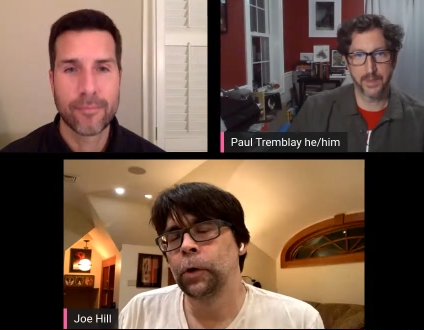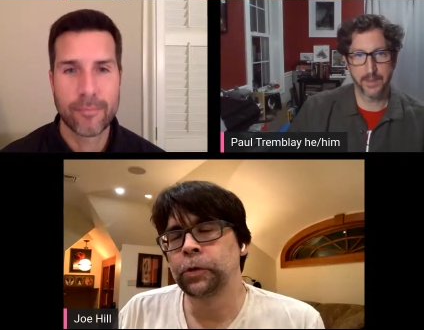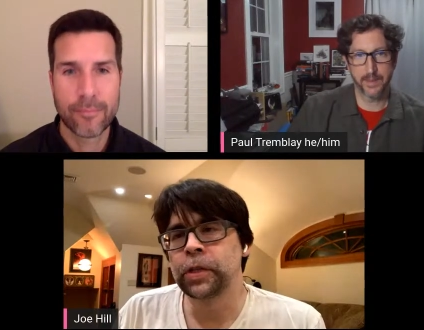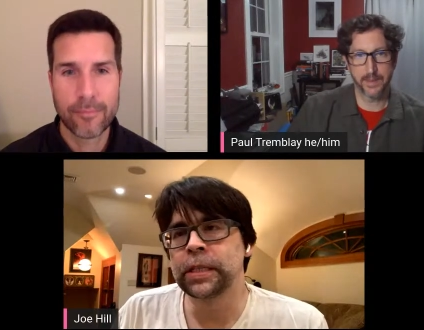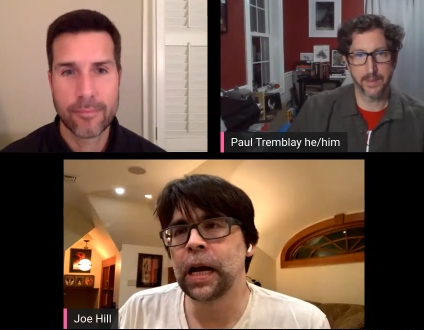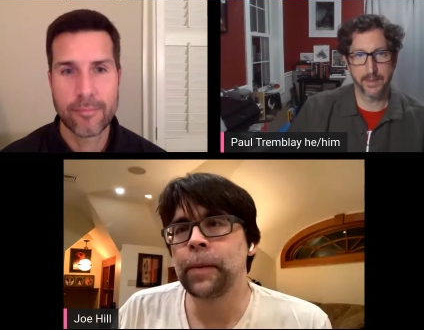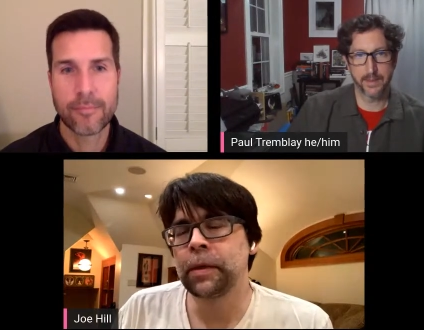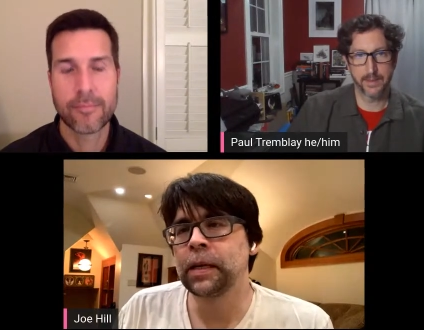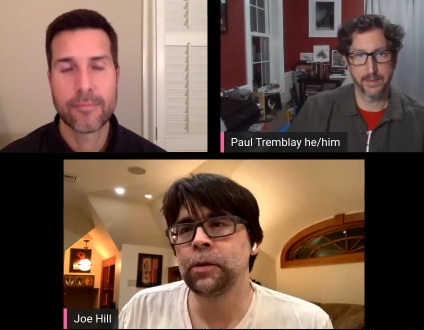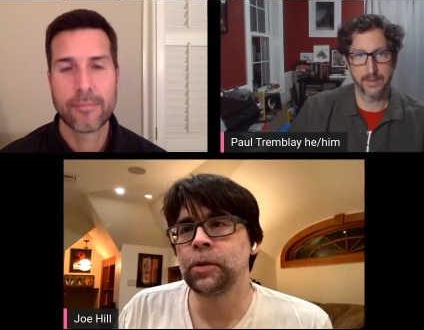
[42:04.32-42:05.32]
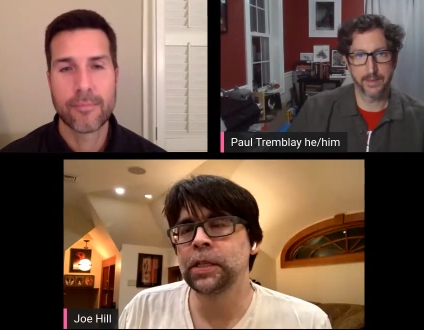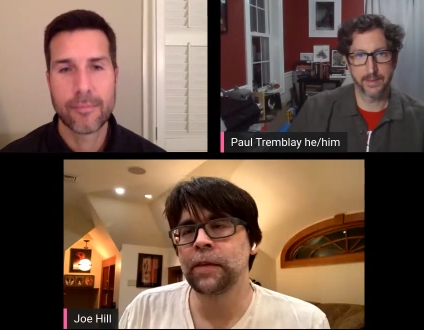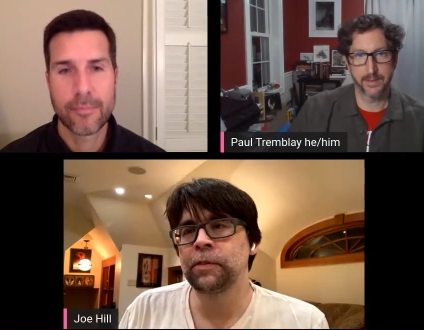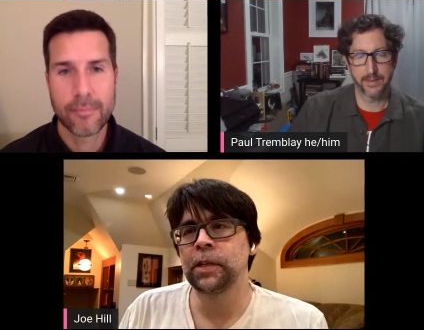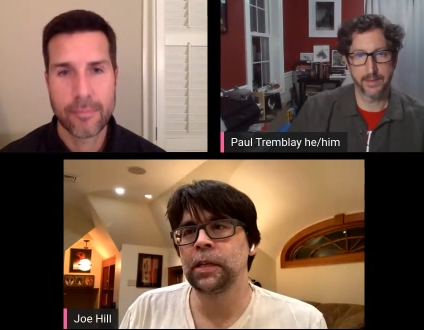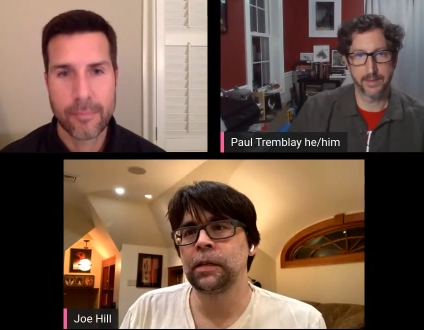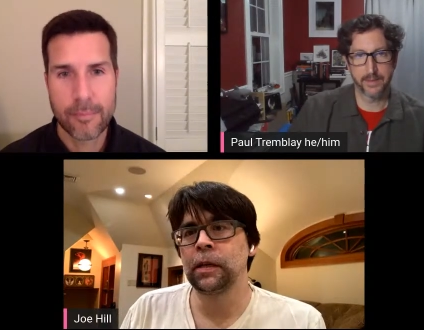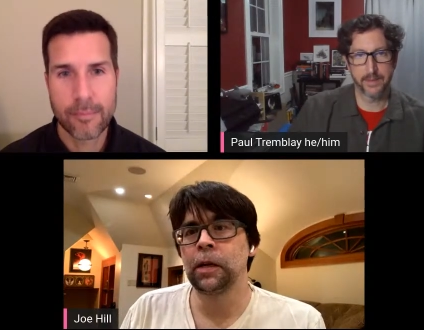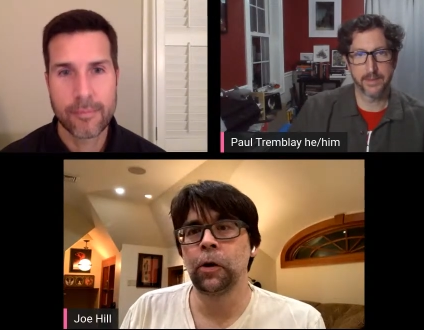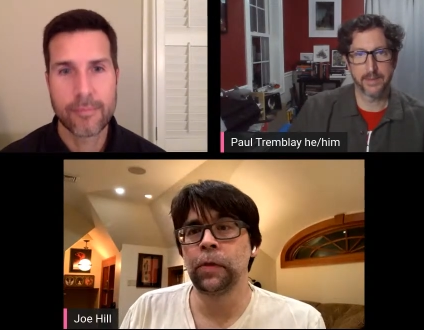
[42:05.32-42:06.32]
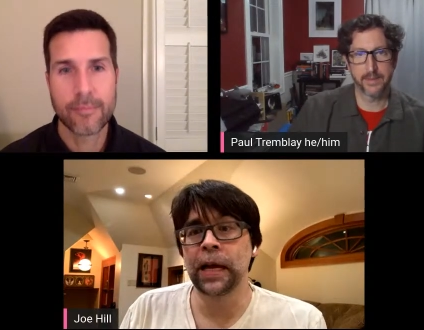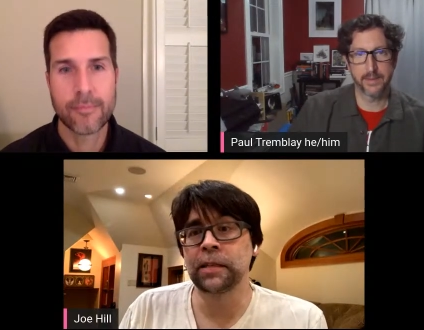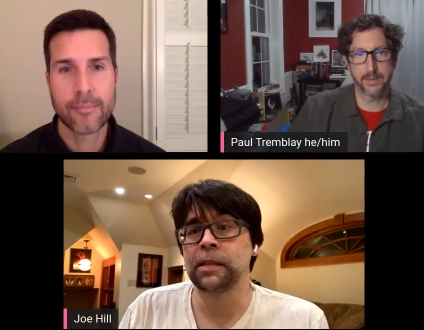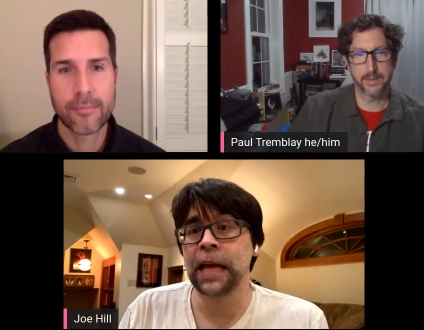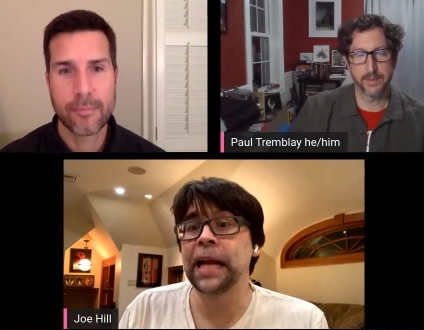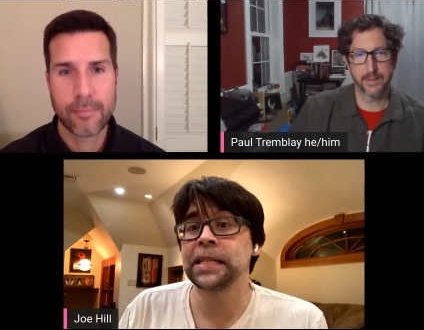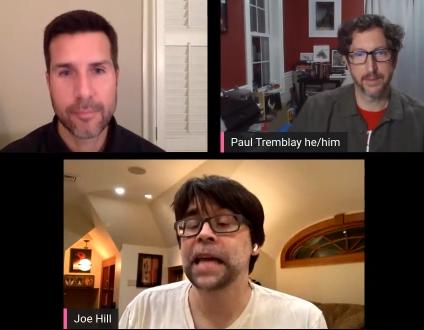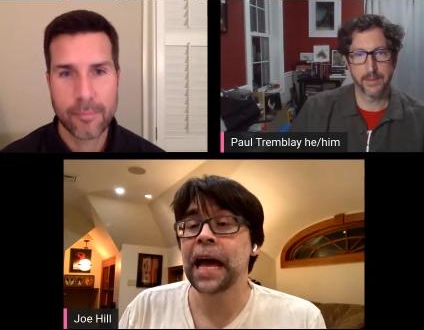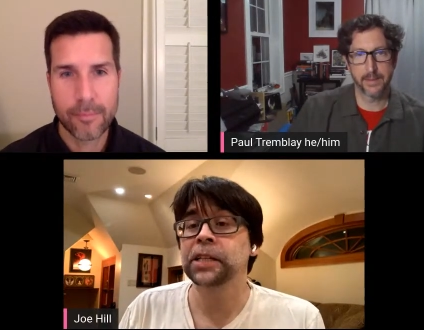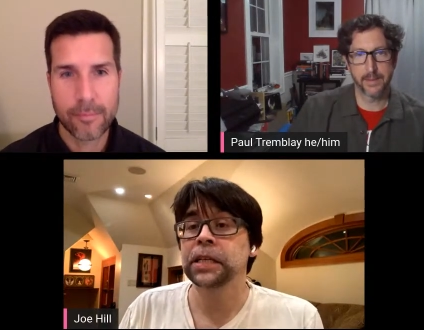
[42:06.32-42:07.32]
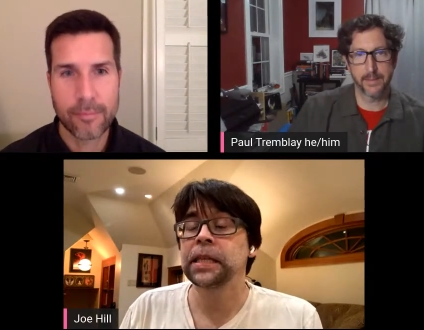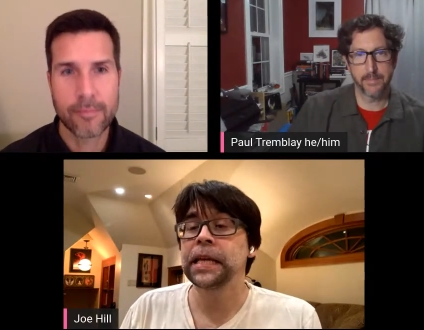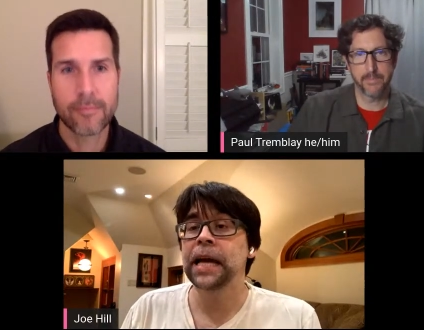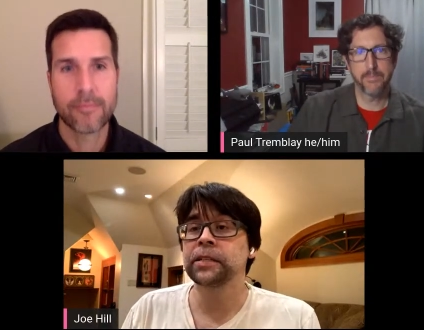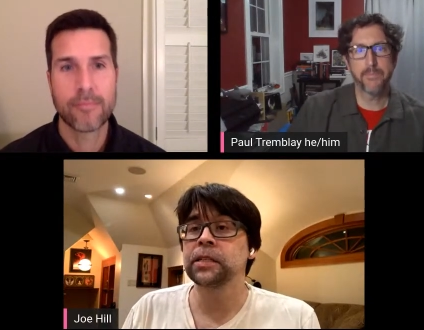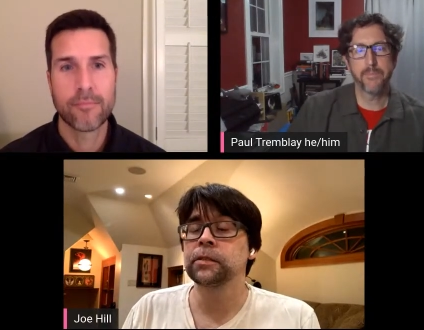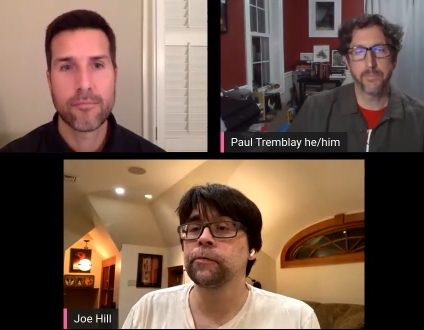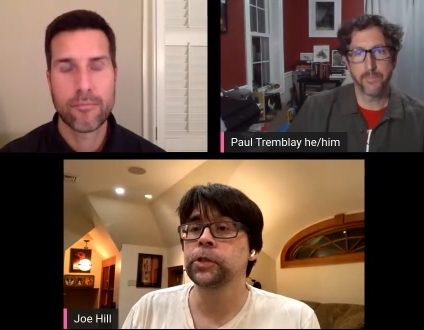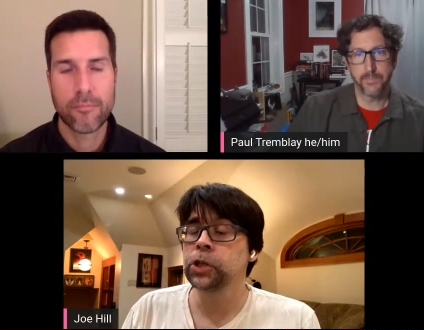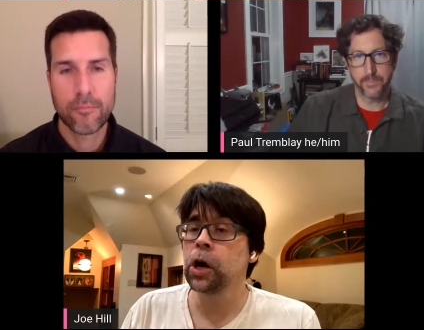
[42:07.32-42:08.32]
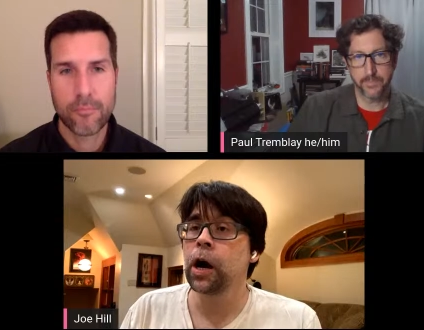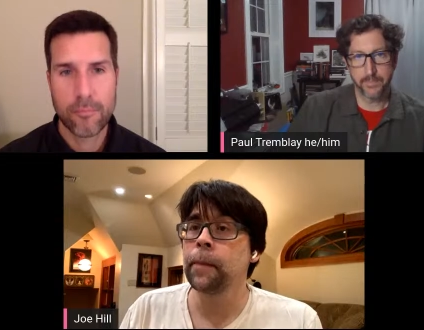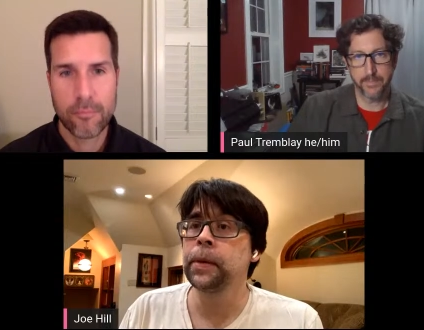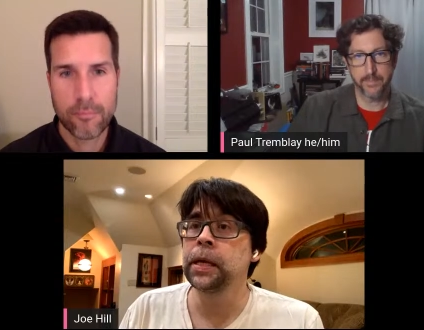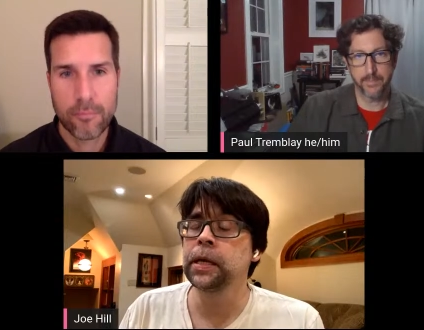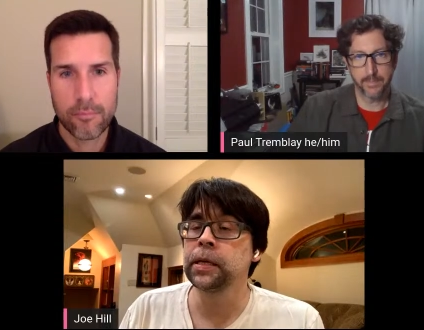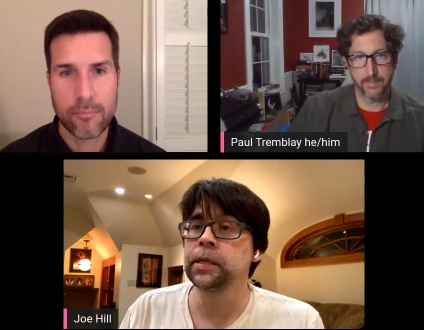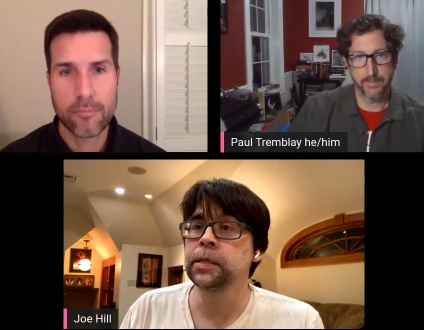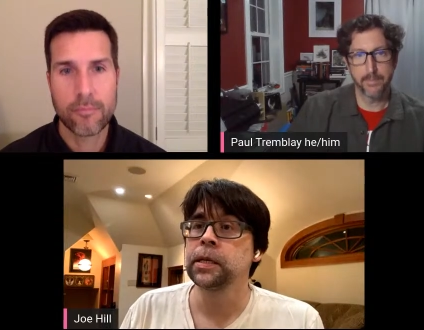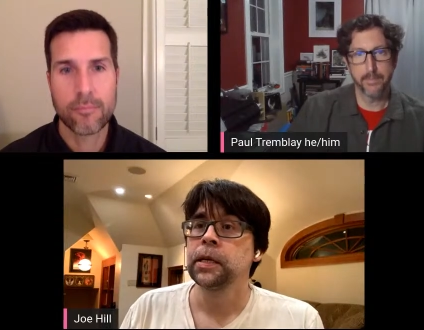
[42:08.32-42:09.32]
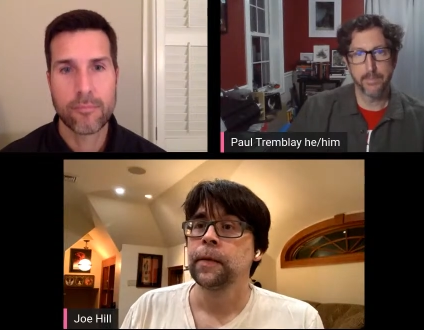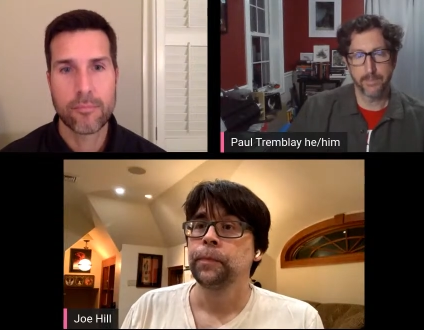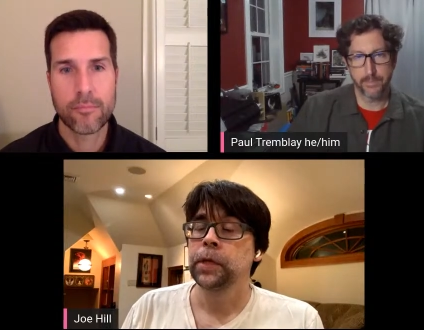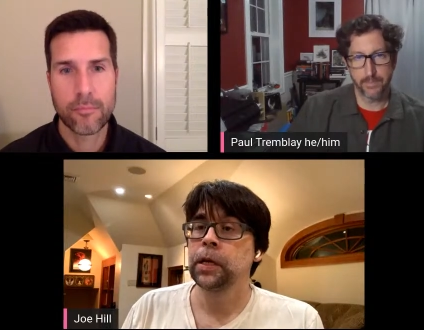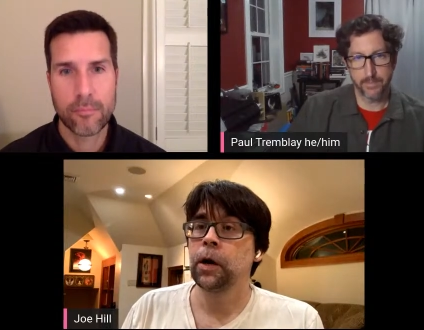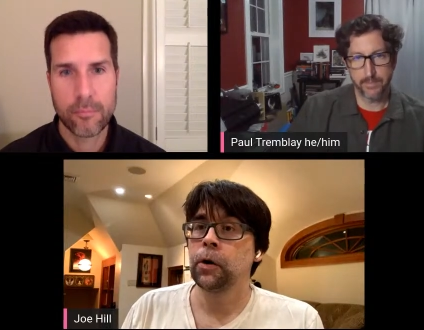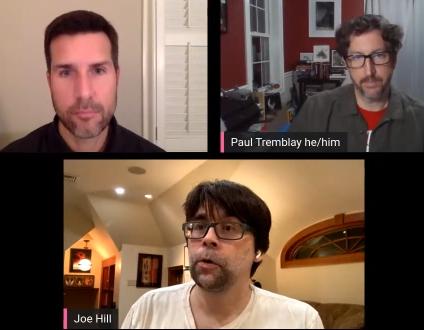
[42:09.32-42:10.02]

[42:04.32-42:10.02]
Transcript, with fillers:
Speaker 1: most of the time, I think you just have to, you know, that's that is actually the essence of the job is, you